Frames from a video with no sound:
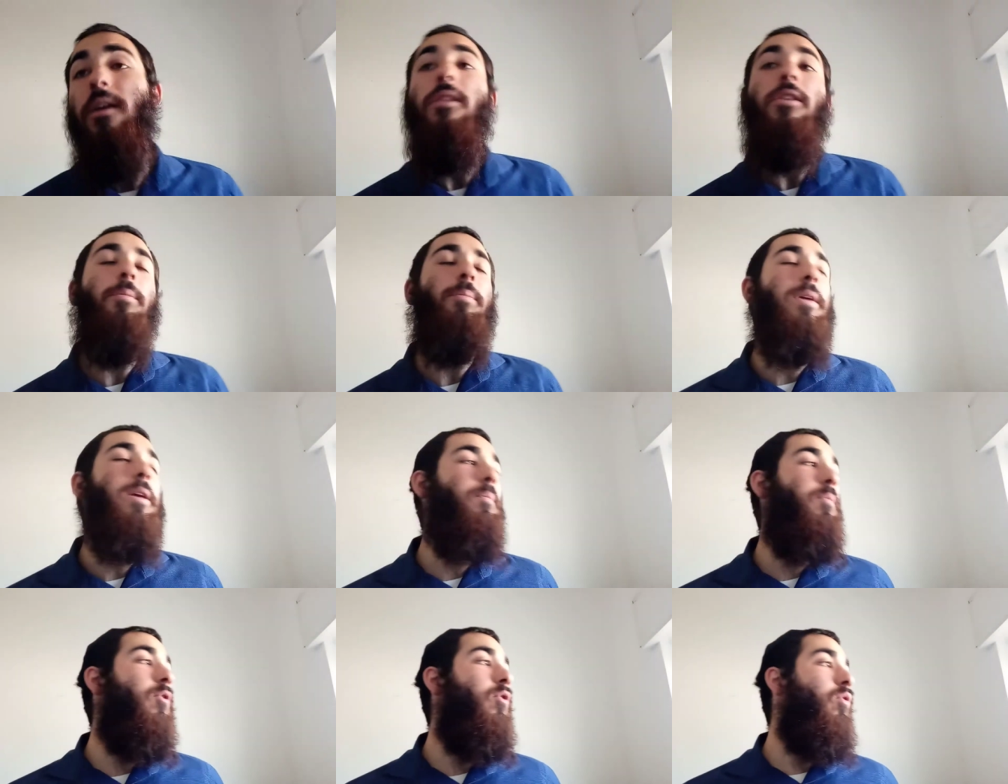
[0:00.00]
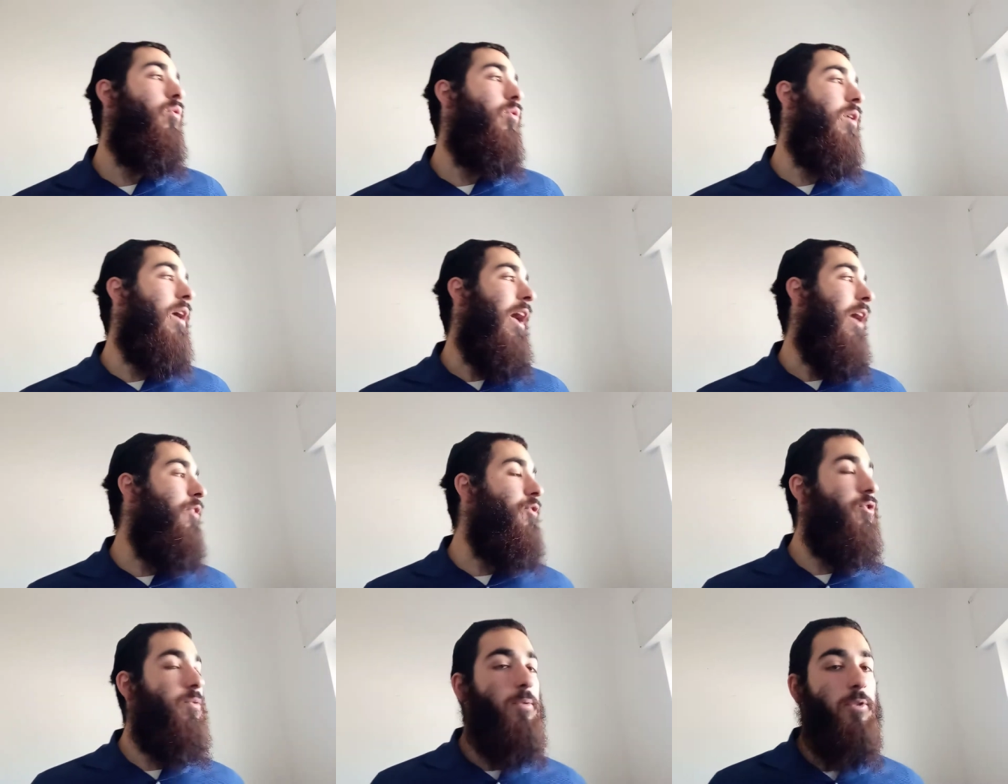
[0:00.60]
the people who were
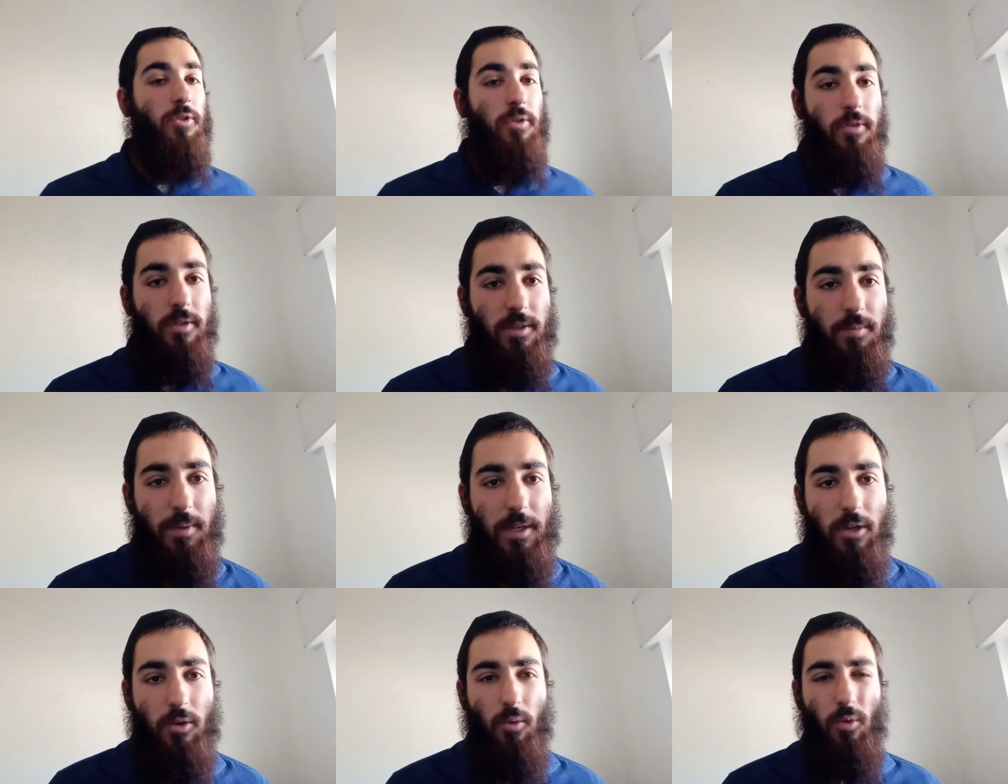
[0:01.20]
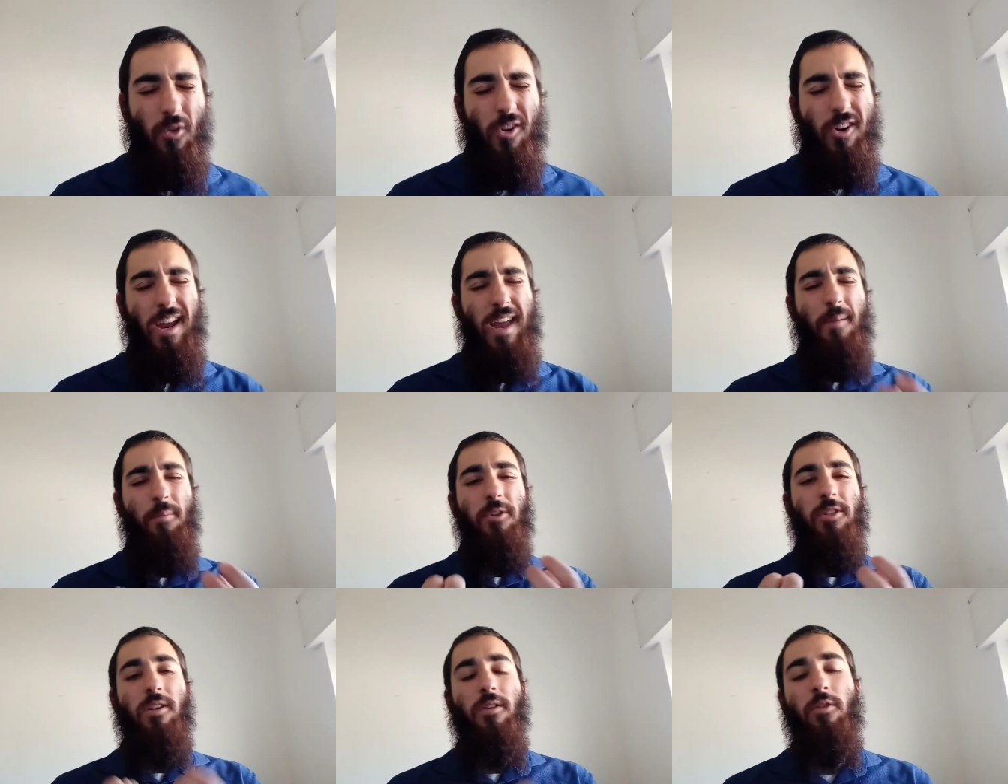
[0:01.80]
eligible, so to speak, who were
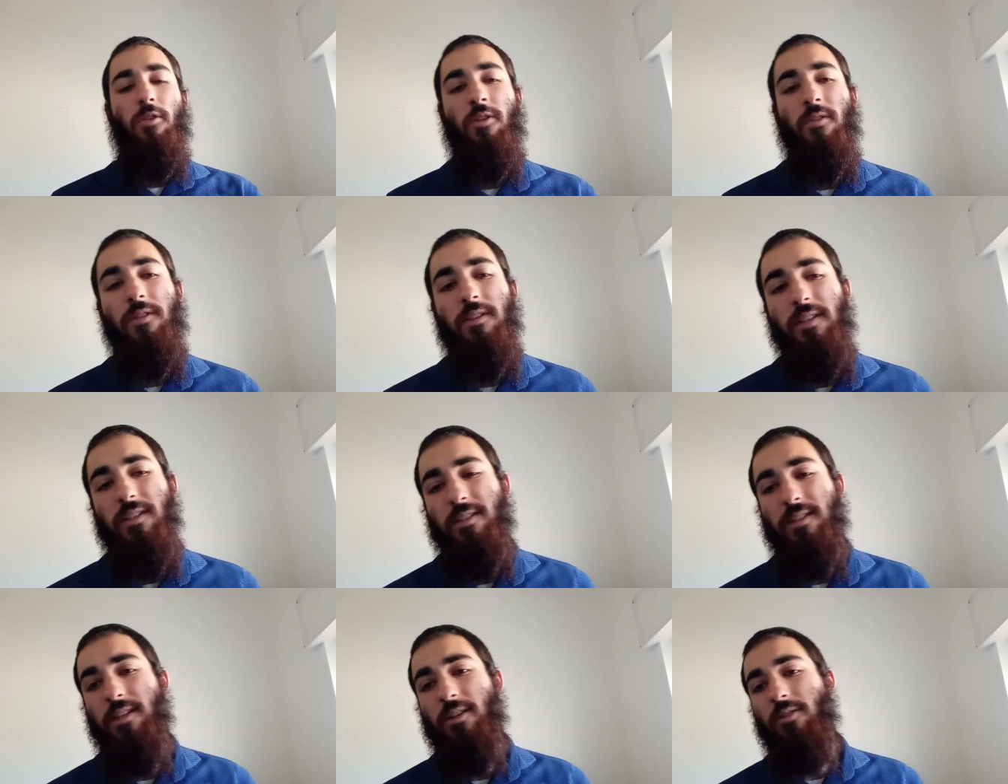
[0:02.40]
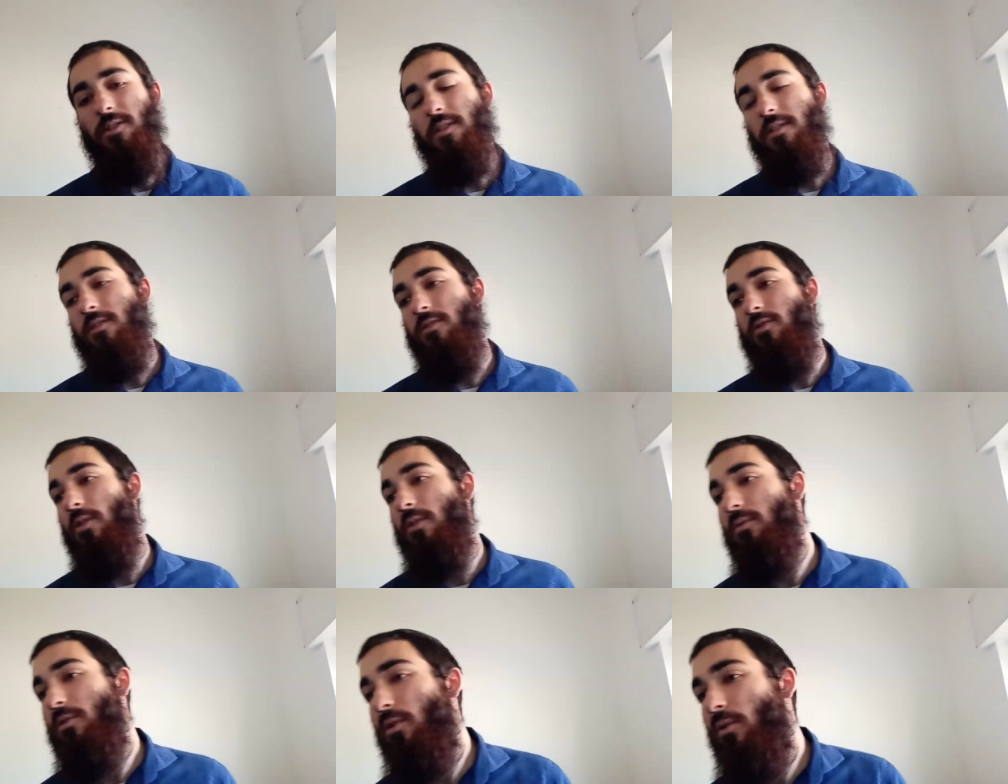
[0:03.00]
able to learn these secrets of the
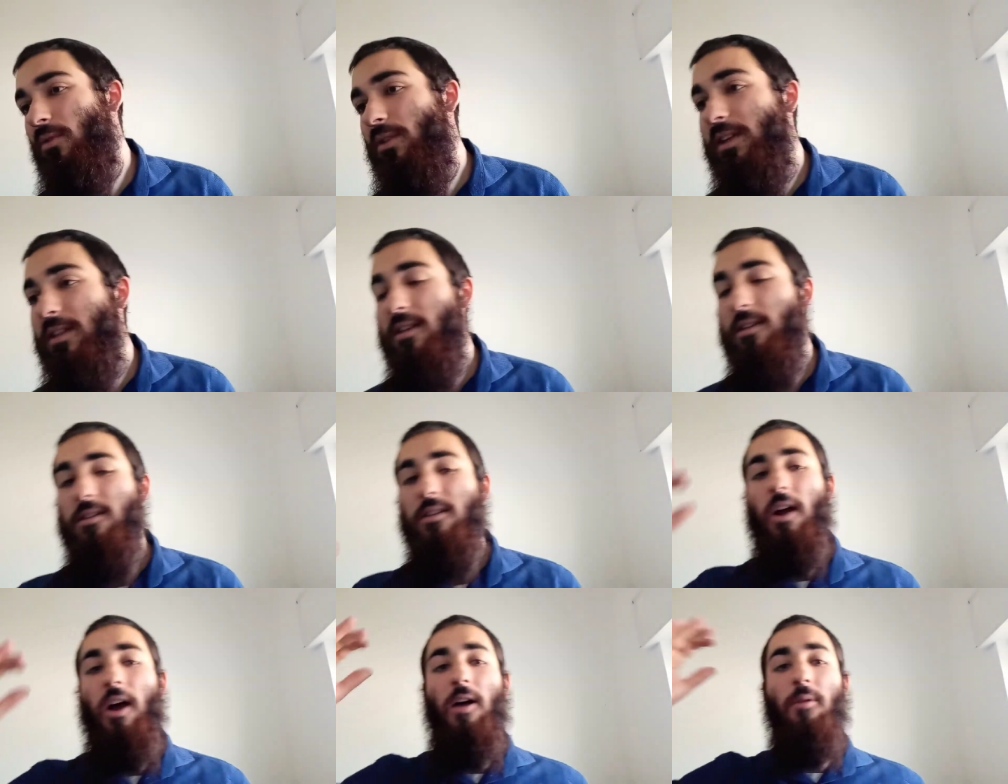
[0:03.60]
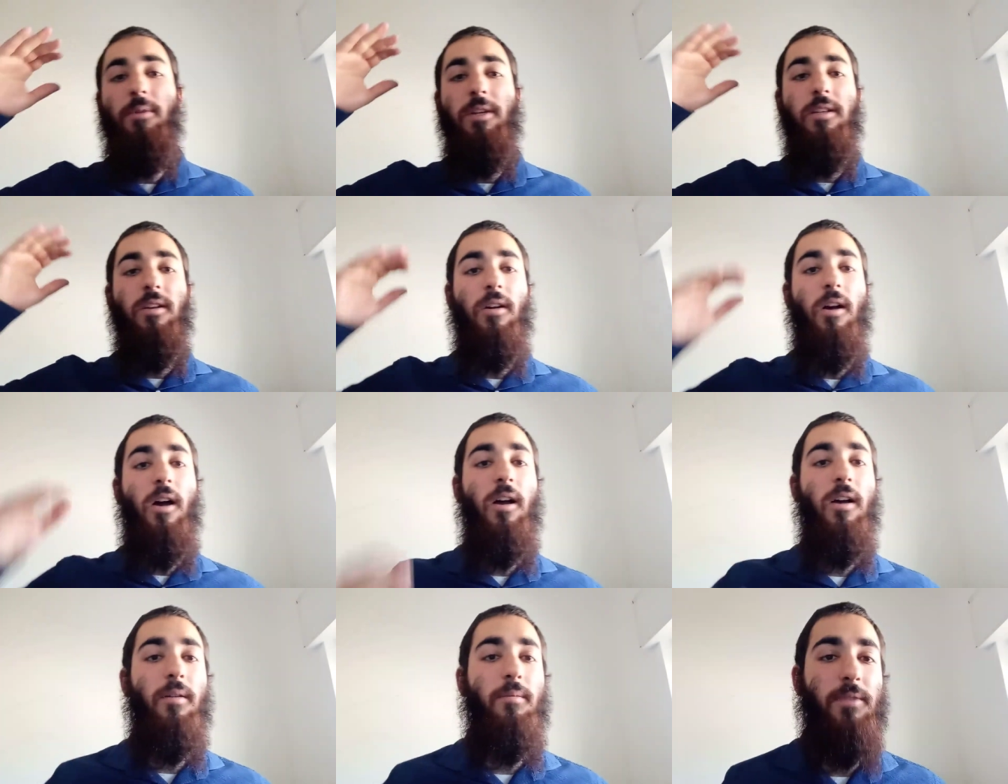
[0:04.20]
Torah, were only the Talmid
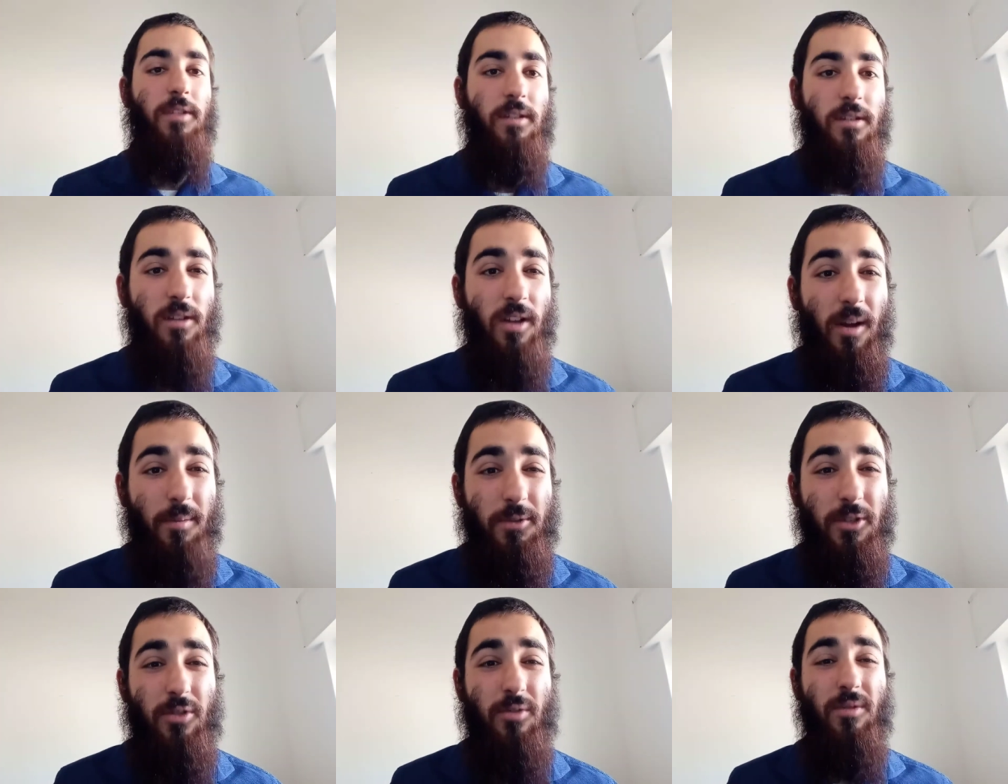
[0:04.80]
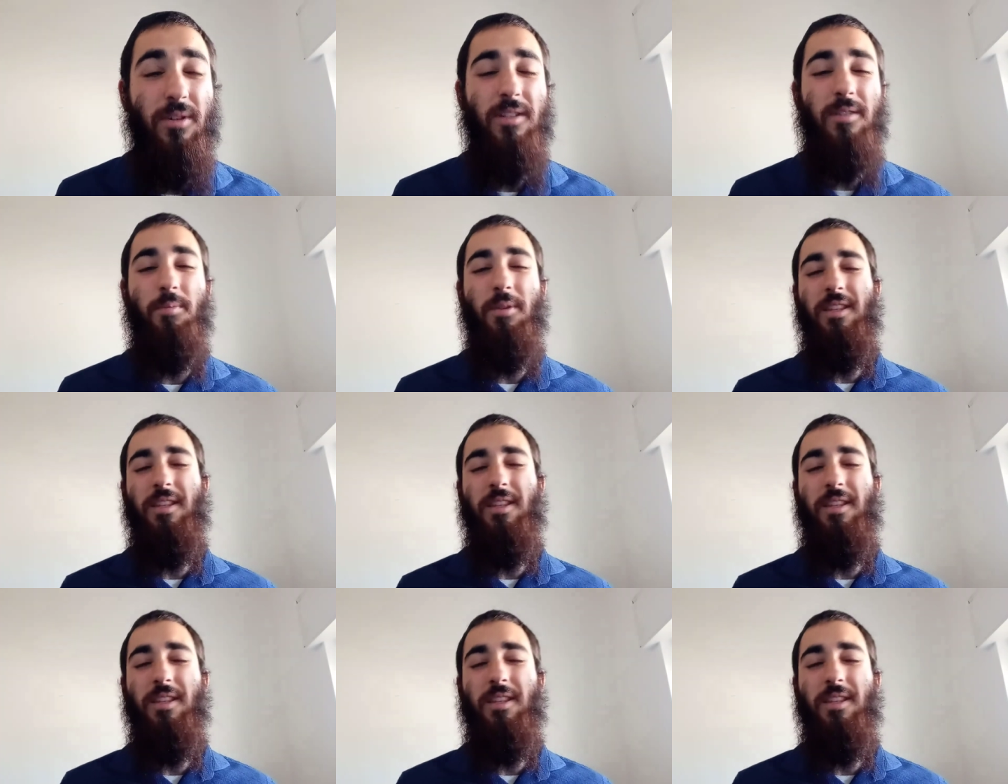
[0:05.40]
Chacham, the top students.